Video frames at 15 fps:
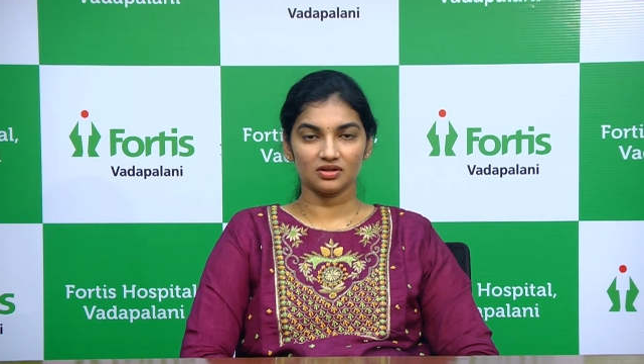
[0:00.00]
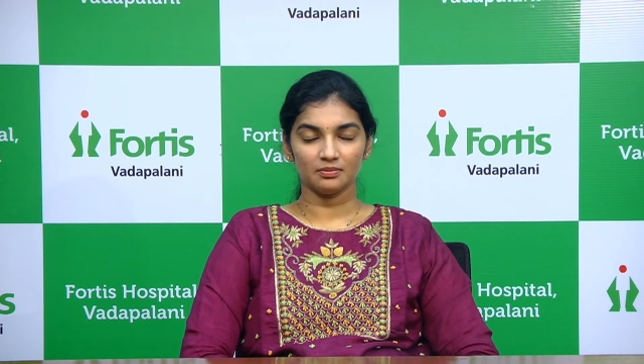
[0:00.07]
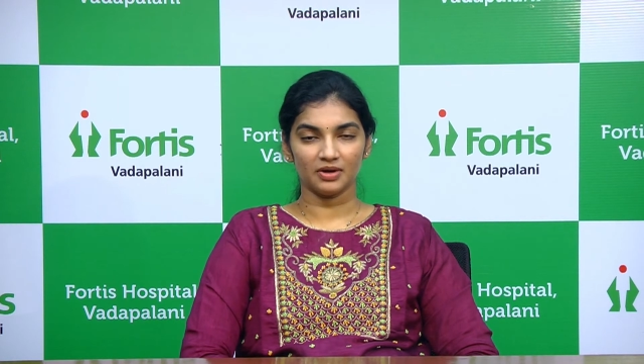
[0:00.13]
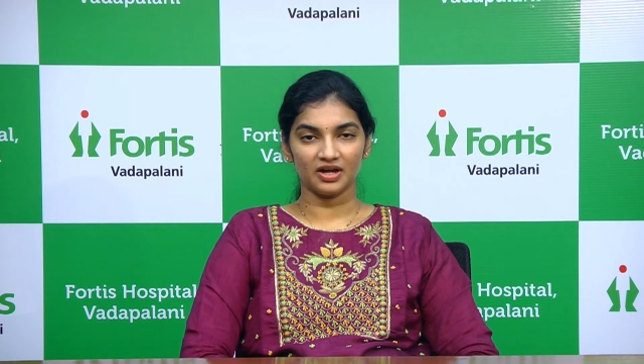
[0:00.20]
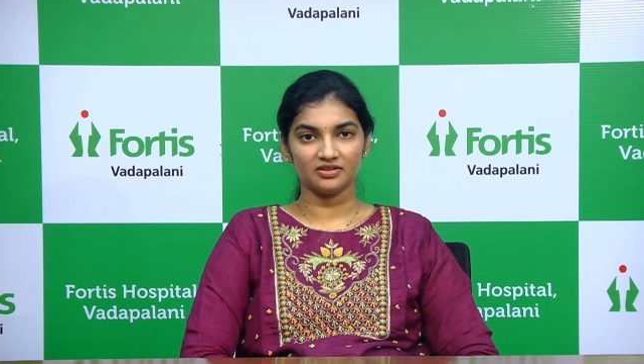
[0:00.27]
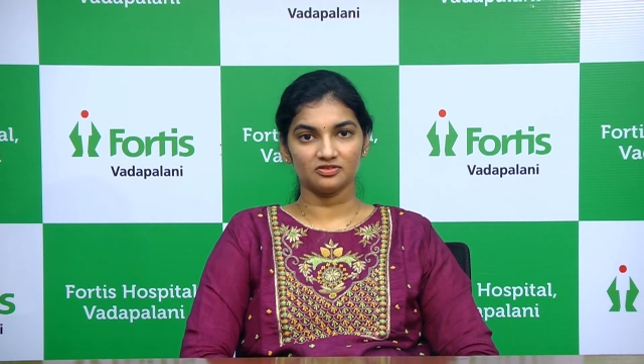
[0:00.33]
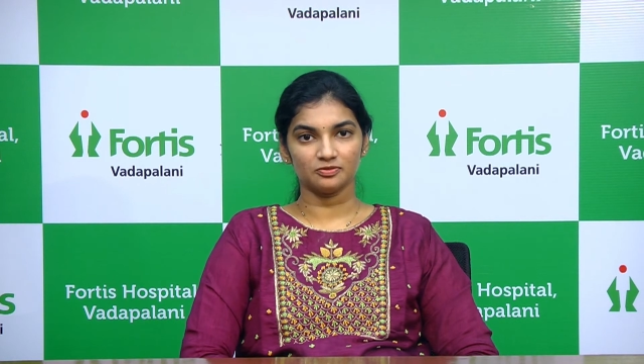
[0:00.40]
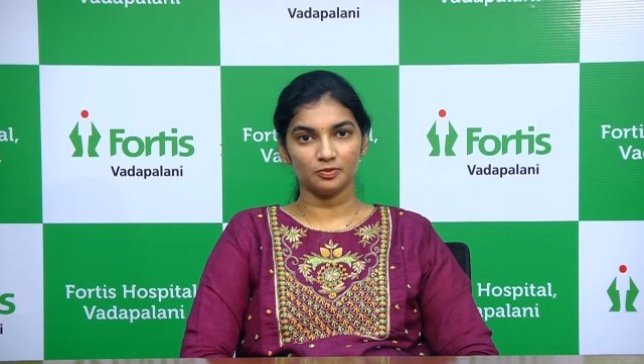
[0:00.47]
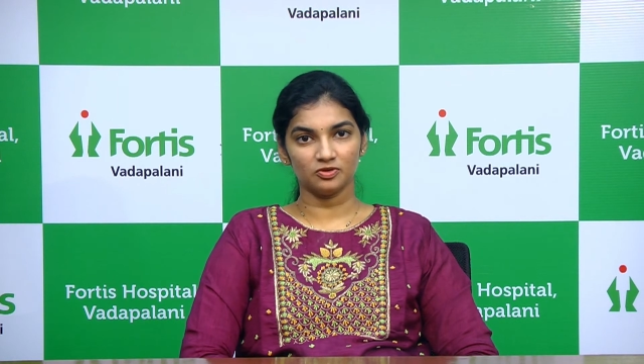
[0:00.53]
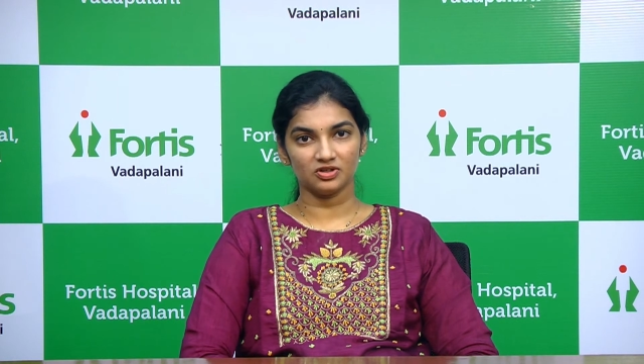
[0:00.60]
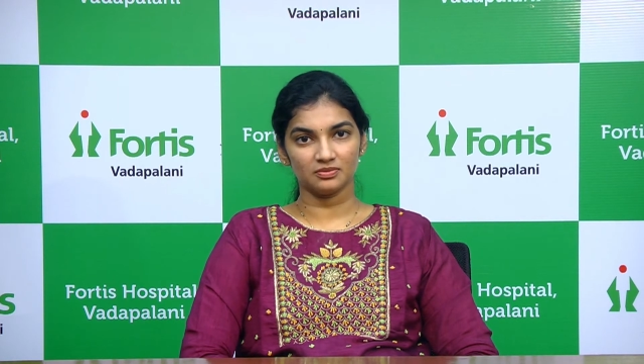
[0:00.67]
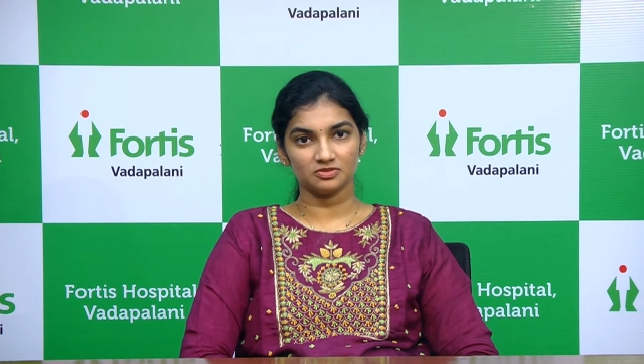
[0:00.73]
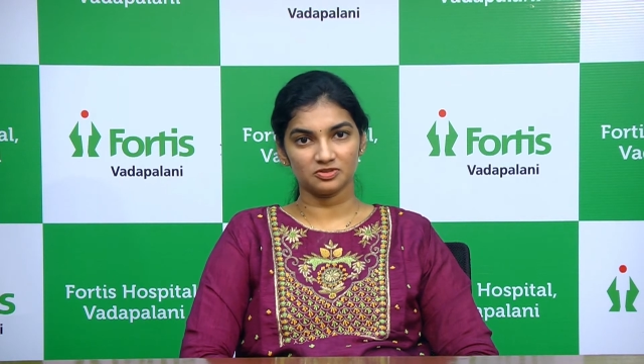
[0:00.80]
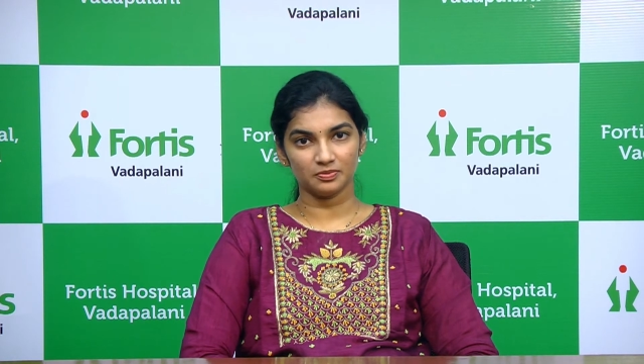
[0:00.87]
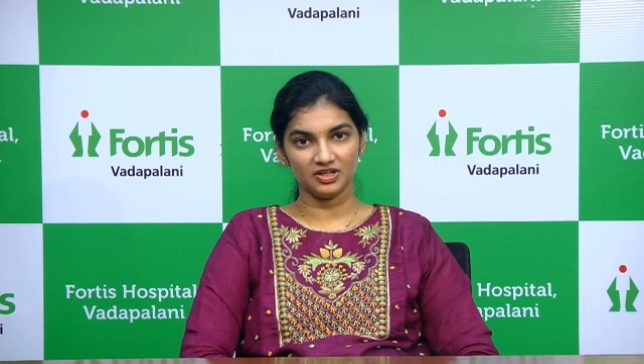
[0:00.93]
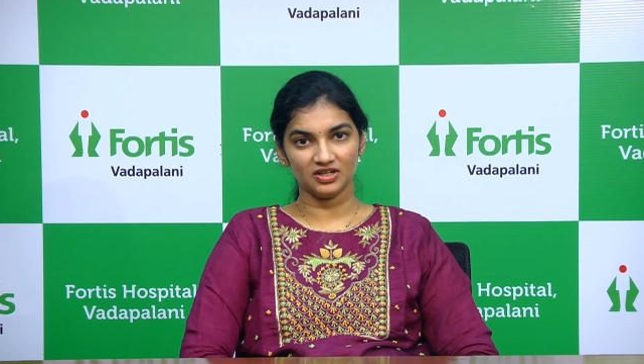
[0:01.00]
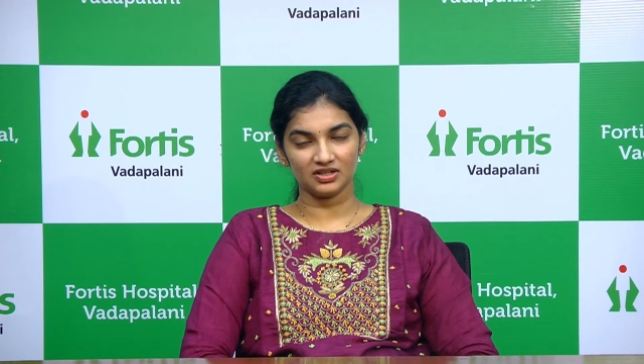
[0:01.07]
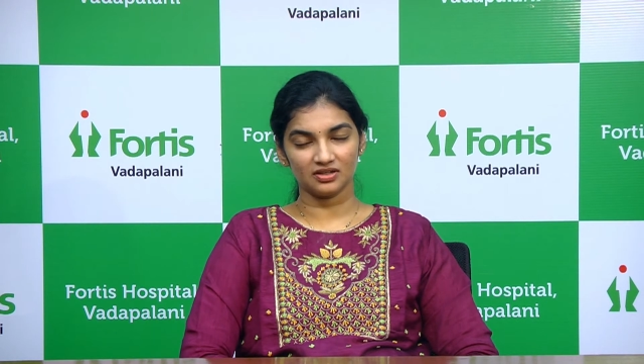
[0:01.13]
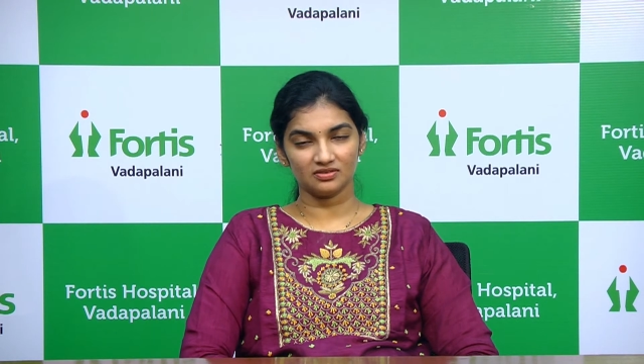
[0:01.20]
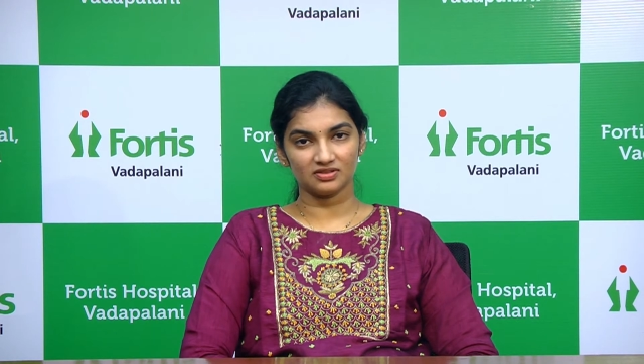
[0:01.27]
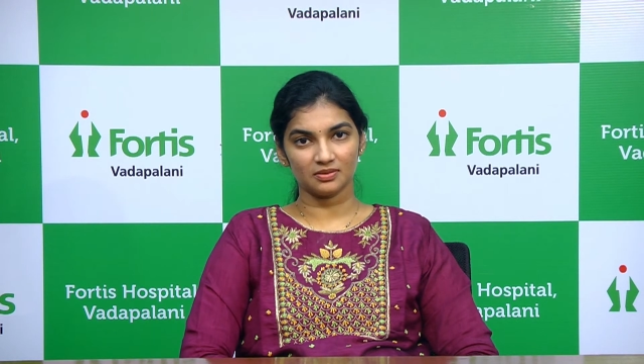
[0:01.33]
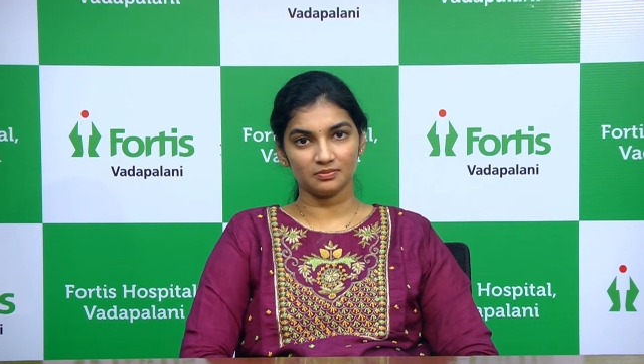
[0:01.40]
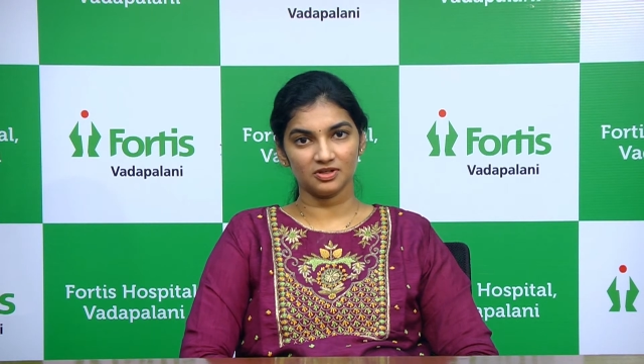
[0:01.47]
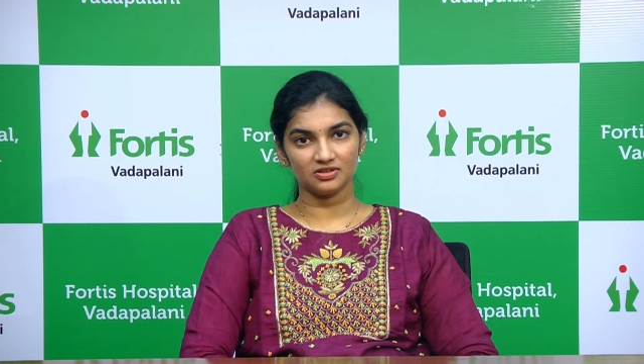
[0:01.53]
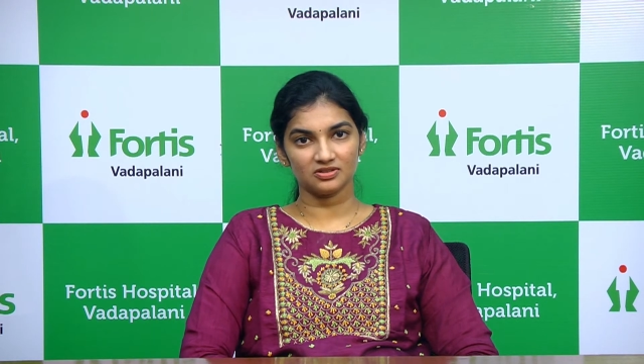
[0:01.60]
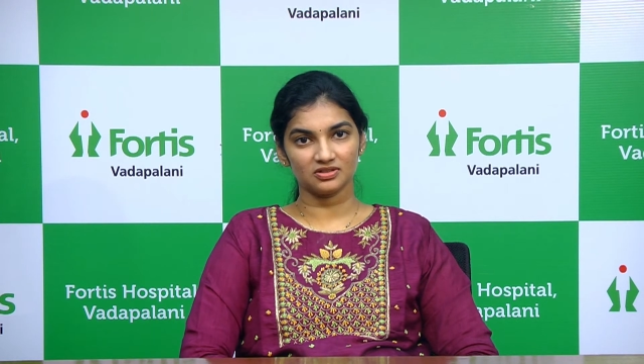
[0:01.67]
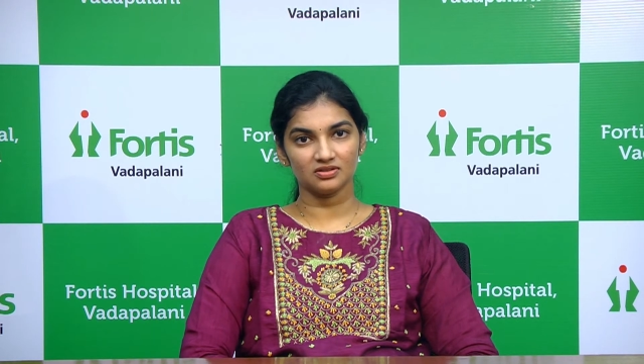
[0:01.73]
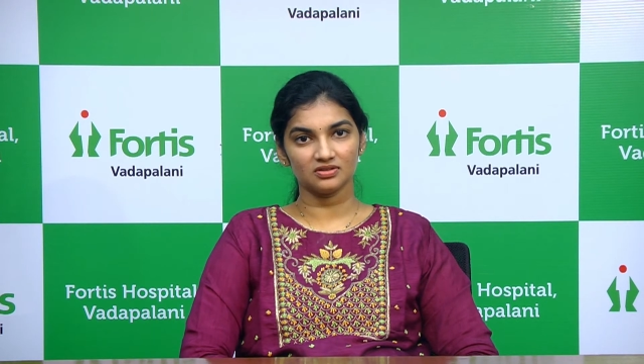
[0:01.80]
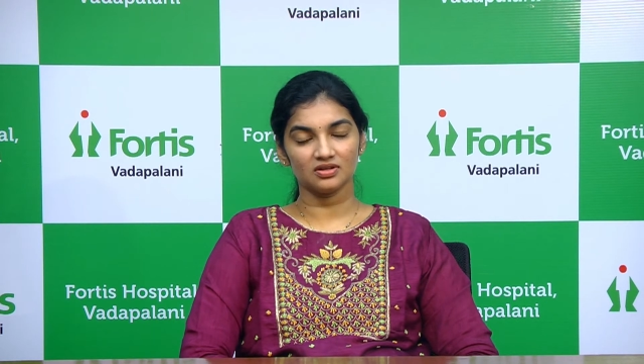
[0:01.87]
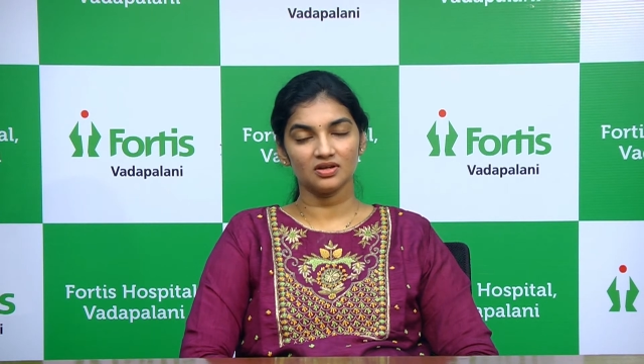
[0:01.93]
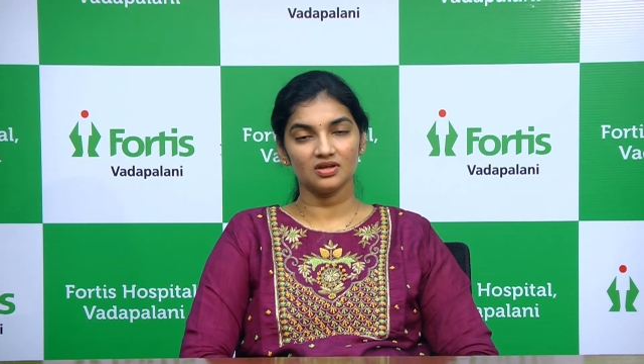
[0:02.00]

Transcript: by sputum smear examination,